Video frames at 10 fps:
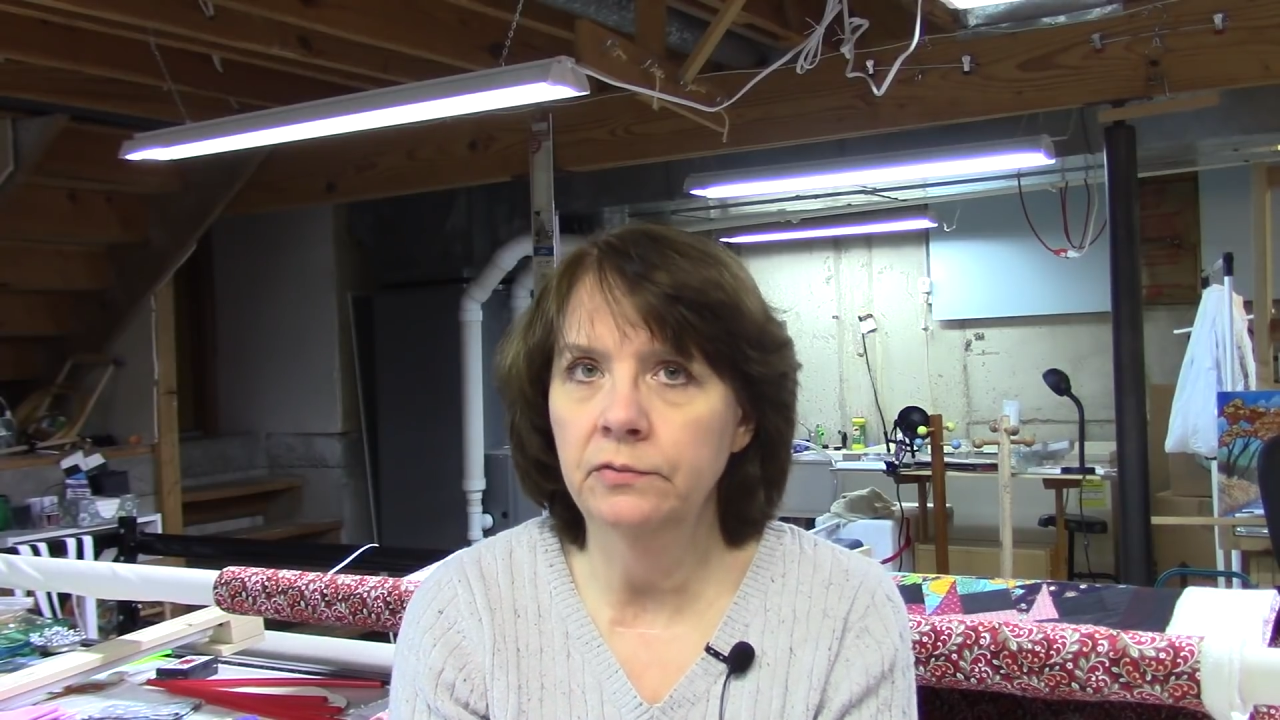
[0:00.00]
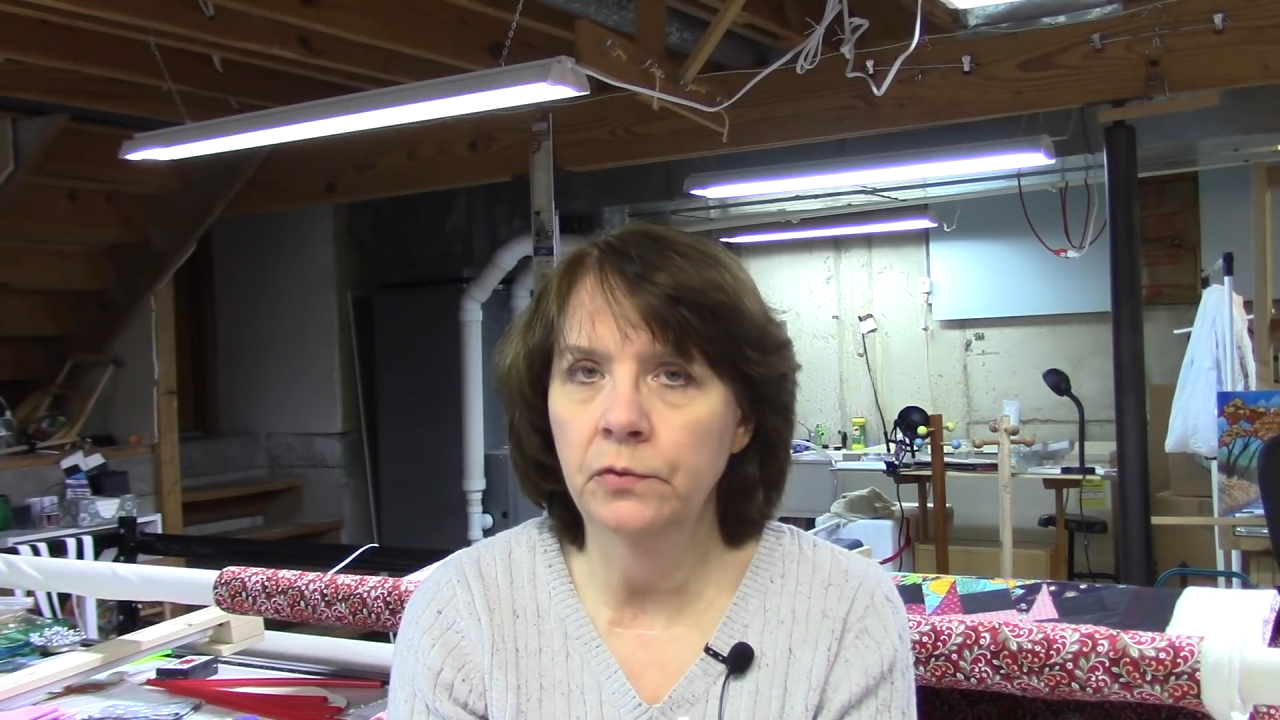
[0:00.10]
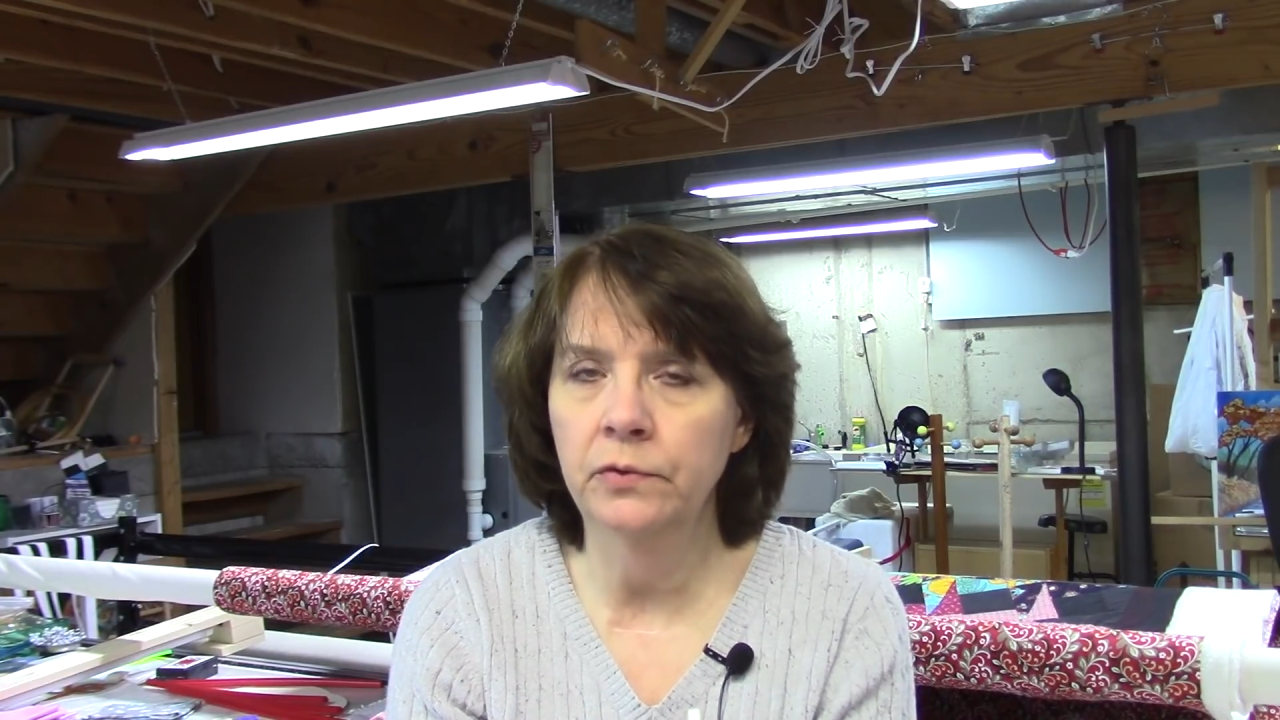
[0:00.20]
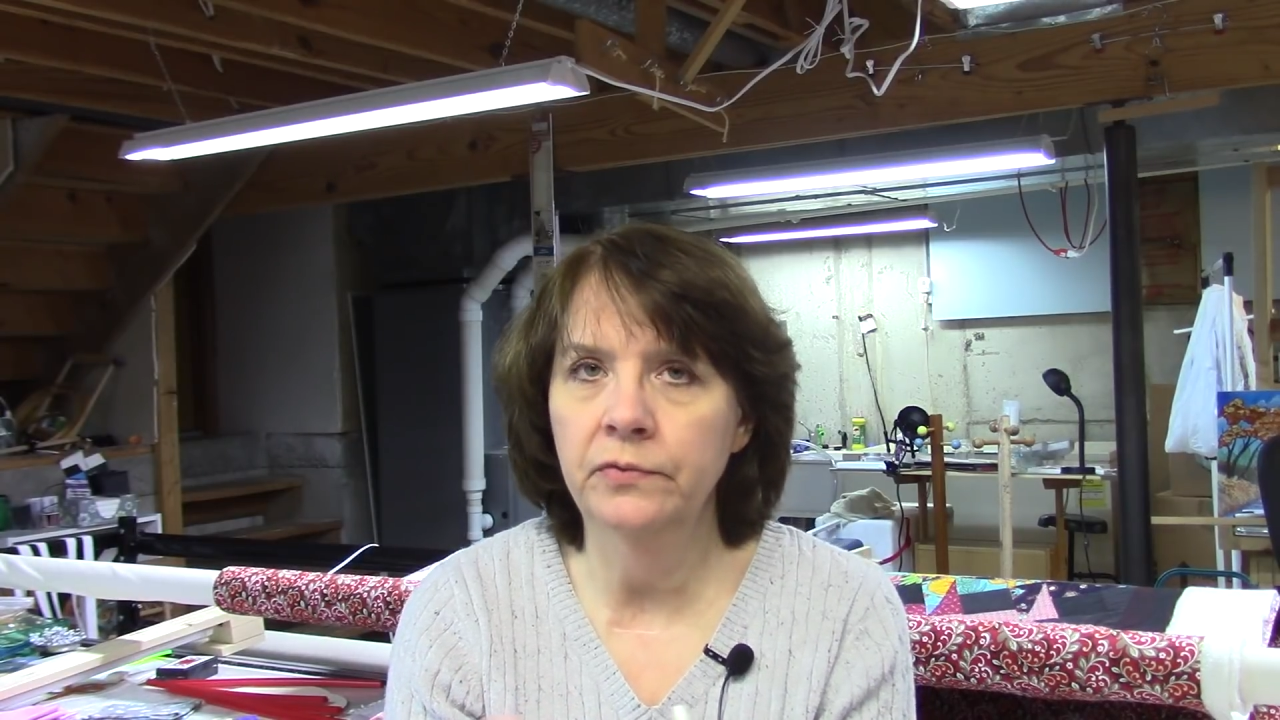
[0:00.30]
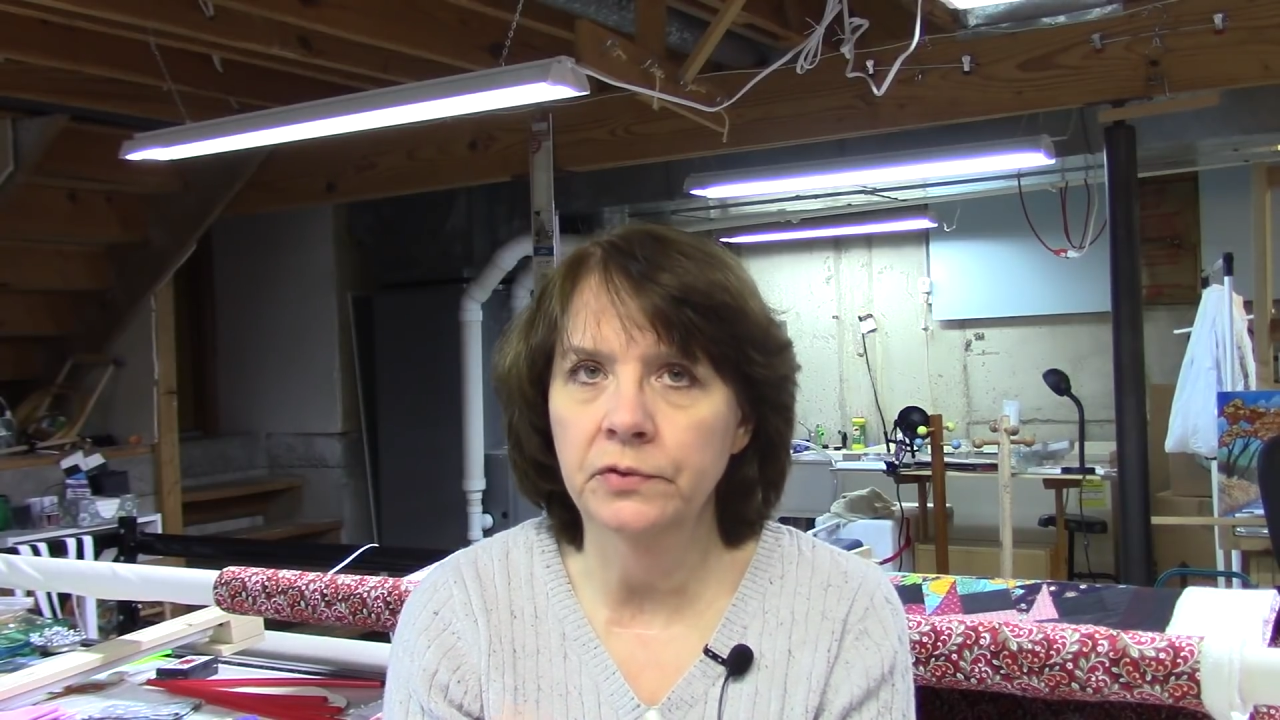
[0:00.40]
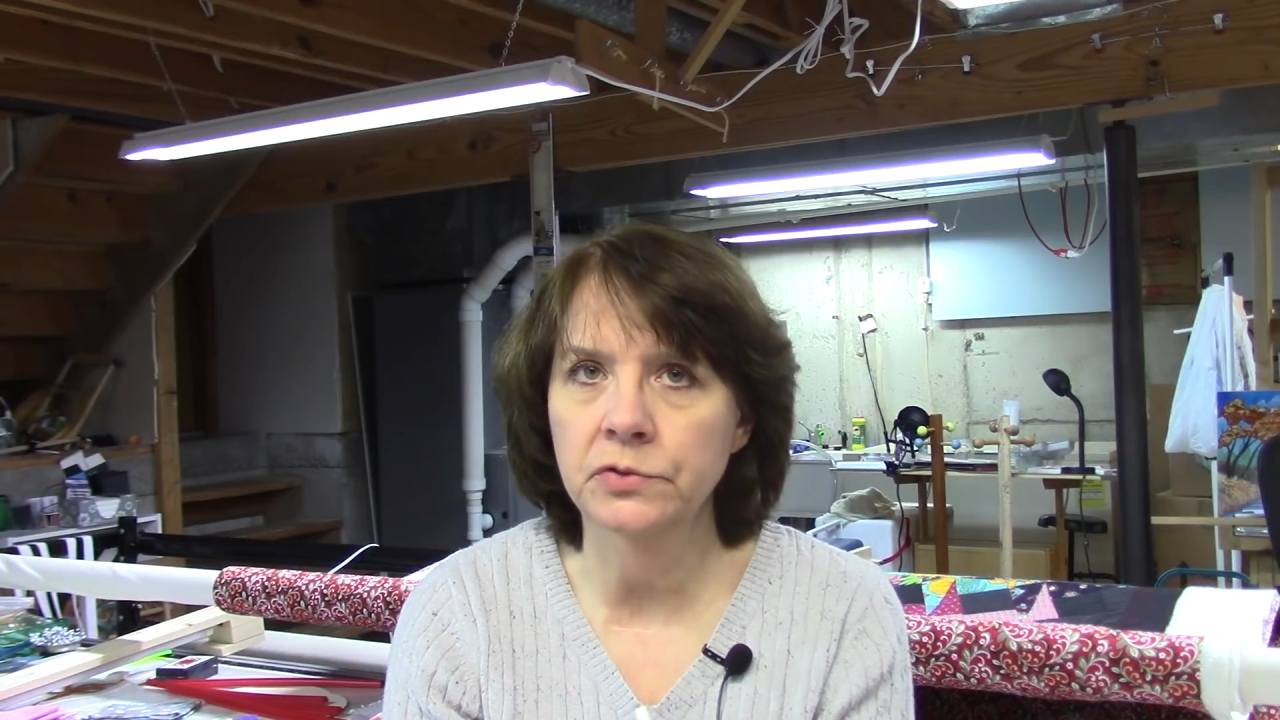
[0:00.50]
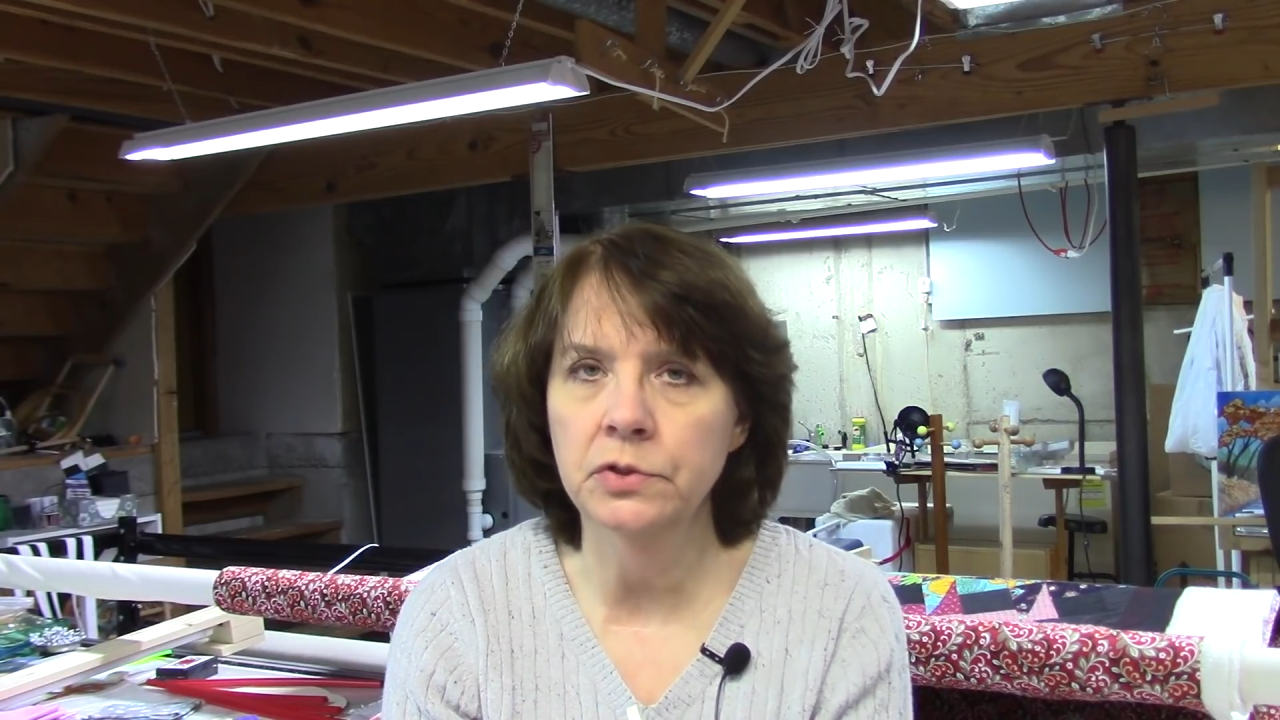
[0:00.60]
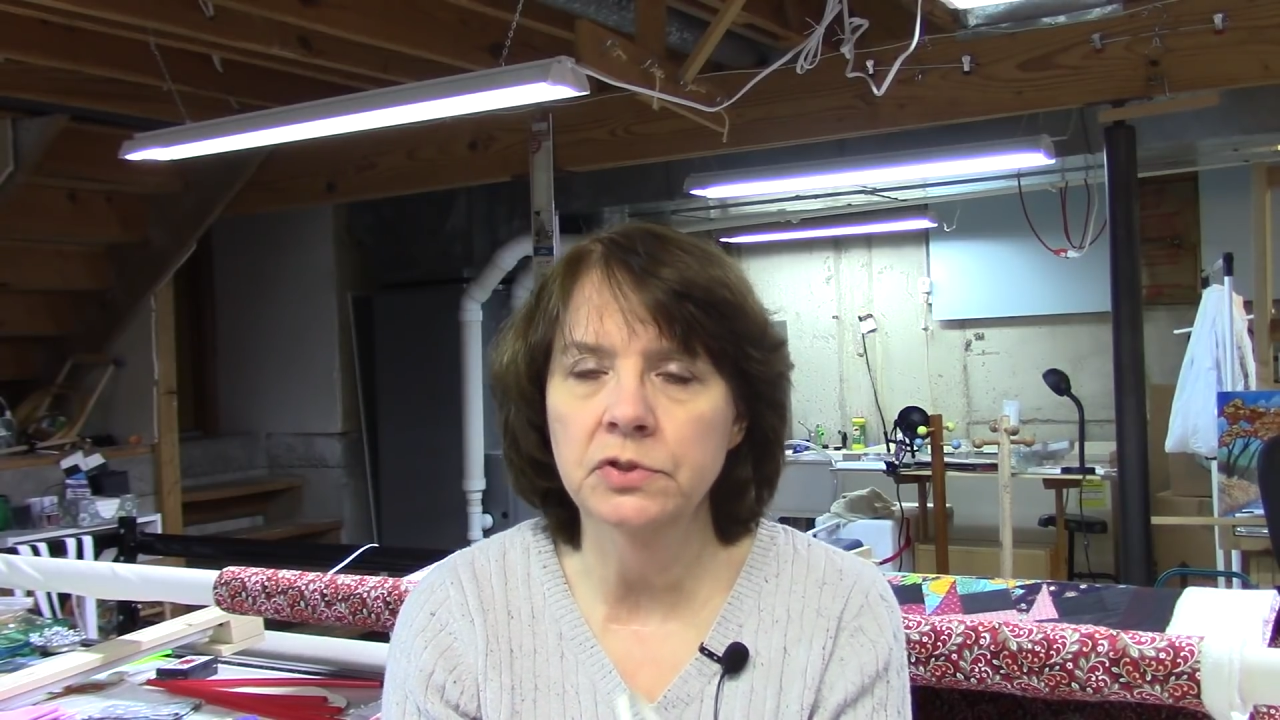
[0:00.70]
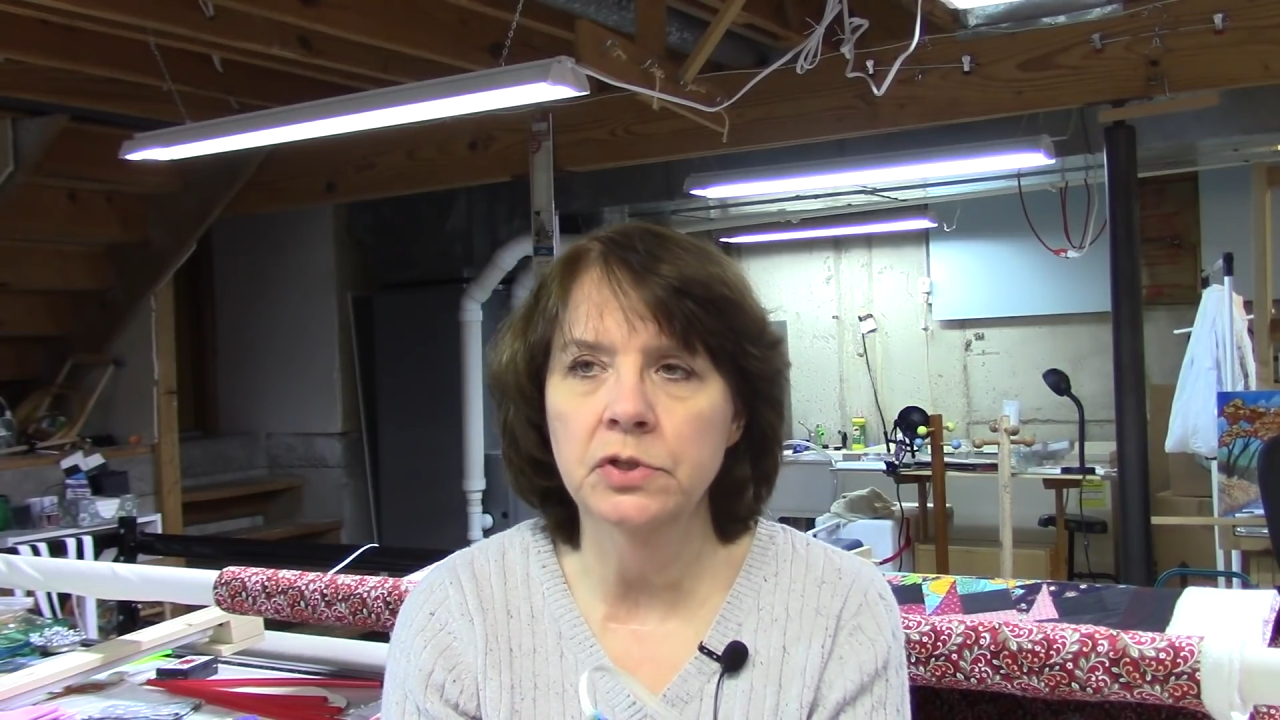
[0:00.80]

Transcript: for filter.